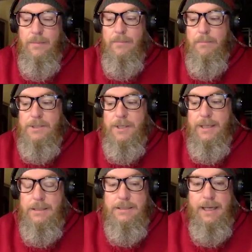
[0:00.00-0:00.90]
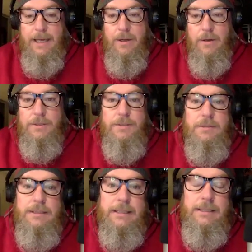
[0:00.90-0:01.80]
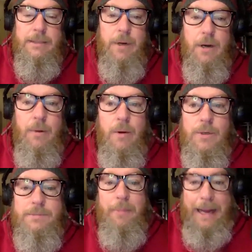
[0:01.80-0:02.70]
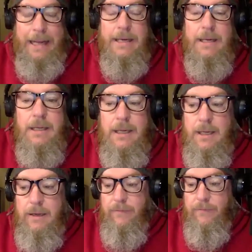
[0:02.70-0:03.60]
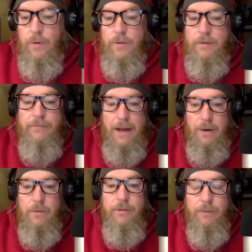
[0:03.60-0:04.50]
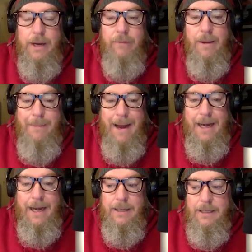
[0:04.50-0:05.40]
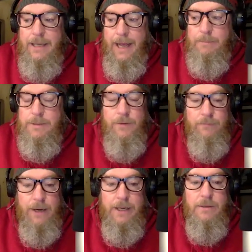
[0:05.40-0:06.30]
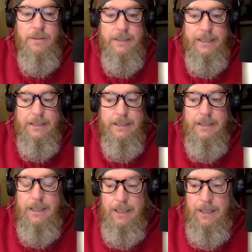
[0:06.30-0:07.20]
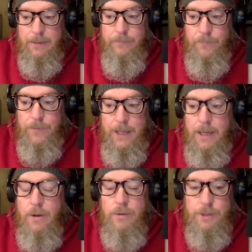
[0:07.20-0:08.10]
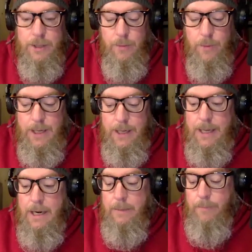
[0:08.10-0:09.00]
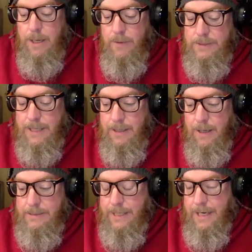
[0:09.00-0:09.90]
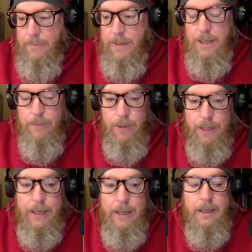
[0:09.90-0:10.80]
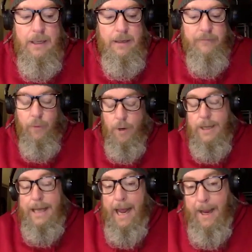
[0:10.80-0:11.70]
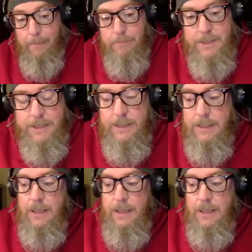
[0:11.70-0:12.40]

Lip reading: Michigan's head coach Jim Harbaugh was banned for the final 3 remaining games of the regular season. He can coach during the week. He cannot be on the sidelines. Cannot be in the building for games.